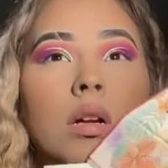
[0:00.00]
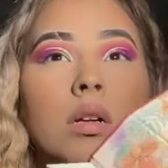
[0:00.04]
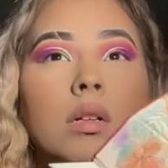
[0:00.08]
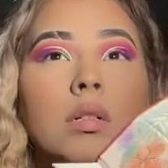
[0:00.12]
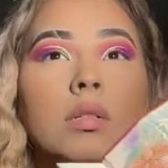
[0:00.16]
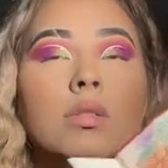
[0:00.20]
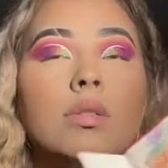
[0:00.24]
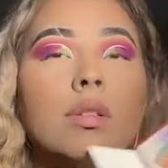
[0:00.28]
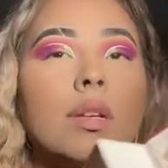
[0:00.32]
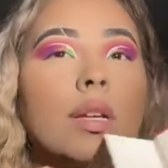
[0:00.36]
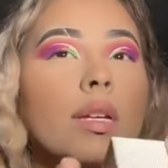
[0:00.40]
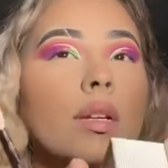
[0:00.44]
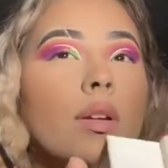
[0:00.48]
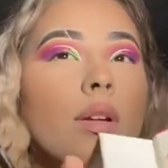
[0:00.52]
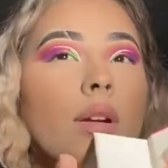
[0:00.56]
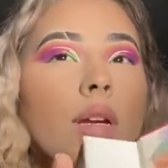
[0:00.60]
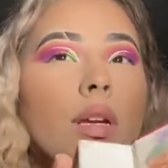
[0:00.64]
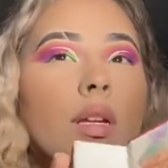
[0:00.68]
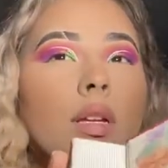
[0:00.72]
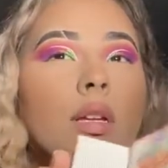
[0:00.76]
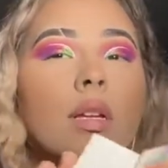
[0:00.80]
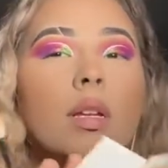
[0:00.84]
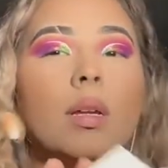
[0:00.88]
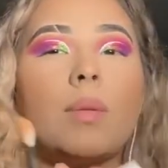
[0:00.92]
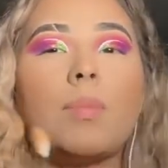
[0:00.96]
to like
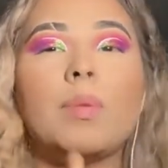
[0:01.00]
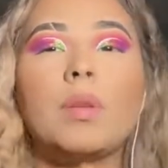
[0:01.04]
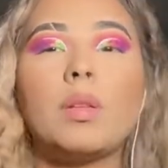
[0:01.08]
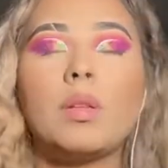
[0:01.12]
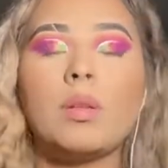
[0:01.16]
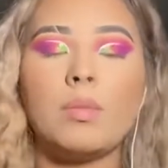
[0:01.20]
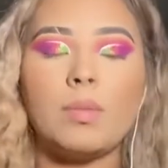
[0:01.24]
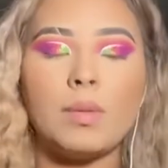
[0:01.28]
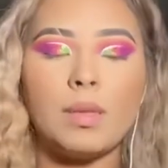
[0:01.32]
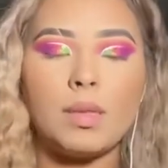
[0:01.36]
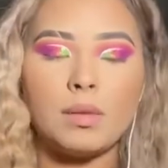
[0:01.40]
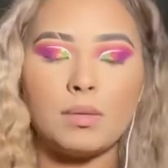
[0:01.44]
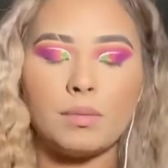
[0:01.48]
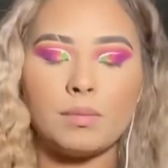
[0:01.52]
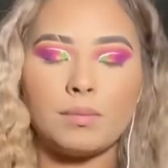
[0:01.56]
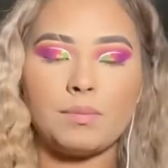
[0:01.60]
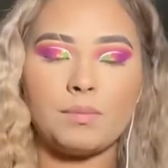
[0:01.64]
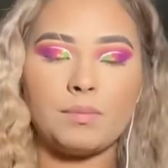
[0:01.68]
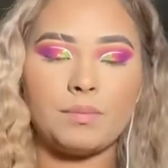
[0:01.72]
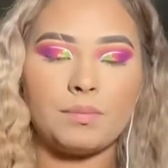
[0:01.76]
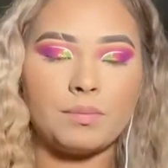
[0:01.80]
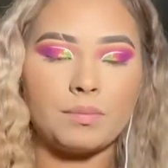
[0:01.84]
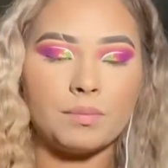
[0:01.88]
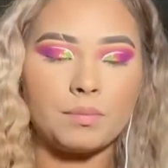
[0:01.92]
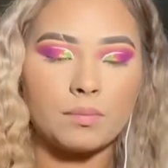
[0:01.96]
darken it up a little bit.
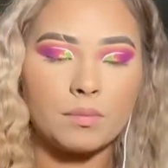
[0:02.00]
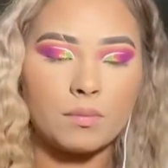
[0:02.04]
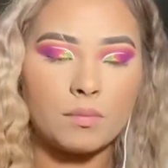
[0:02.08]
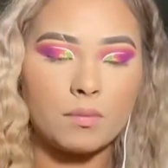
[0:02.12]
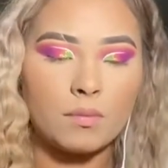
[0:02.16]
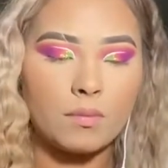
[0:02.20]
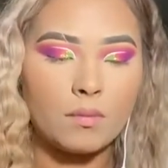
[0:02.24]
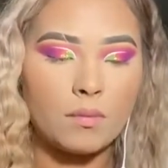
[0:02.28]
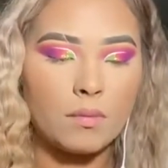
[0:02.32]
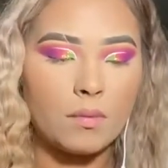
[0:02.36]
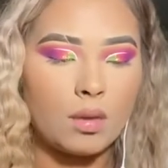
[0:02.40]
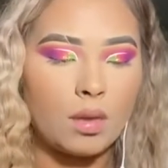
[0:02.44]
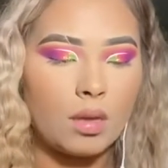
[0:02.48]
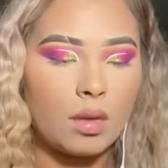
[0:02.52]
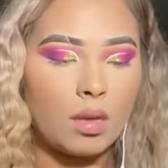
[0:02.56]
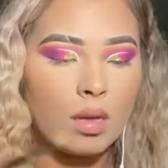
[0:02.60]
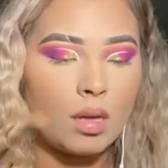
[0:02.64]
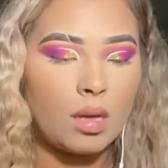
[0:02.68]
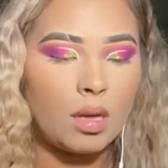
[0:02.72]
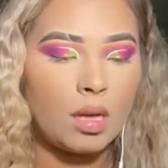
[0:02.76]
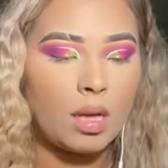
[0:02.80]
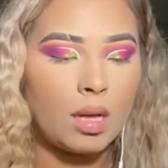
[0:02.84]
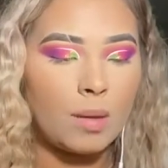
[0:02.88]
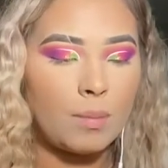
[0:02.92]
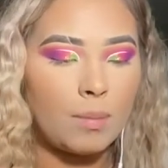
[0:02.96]

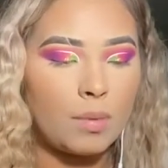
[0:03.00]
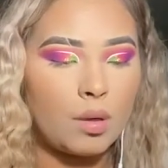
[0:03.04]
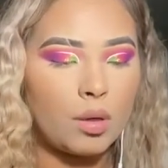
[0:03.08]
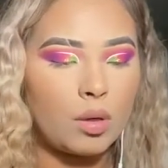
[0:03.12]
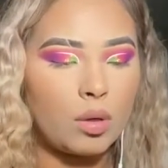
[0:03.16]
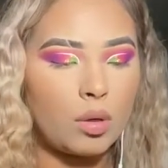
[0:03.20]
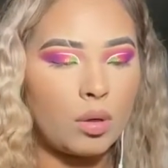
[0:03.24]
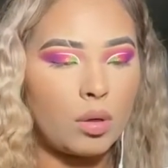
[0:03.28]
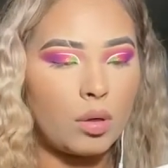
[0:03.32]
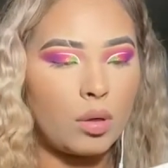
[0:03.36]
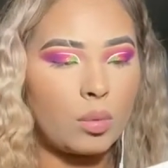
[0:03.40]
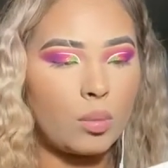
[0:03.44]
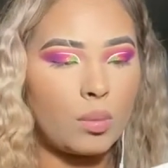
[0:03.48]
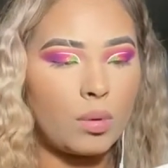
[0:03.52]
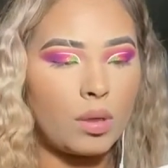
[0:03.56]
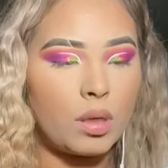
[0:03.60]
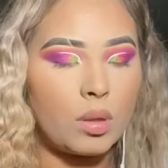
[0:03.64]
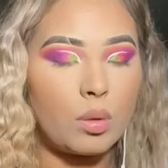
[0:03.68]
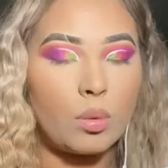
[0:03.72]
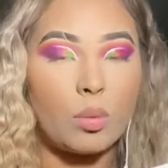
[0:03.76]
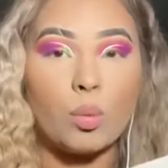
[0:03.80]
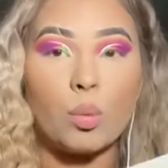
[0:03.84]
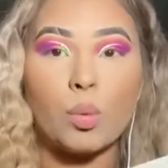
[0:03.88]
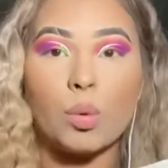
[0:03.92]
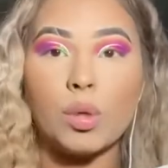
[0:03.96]
And I'm gonna go in with
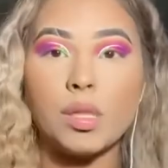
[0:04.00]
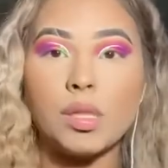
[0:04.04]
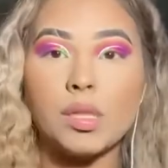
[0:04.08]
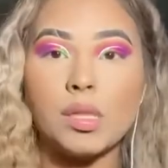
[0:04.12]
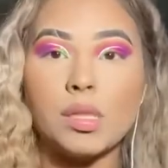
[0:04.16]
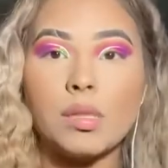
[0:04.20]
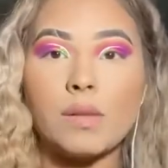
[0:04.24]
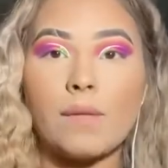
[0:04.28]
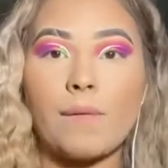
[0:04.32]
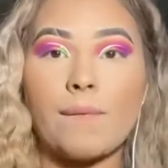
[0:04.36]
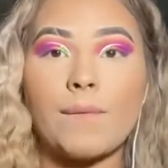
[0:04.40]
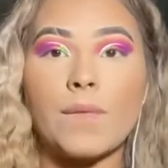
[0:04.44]
Woods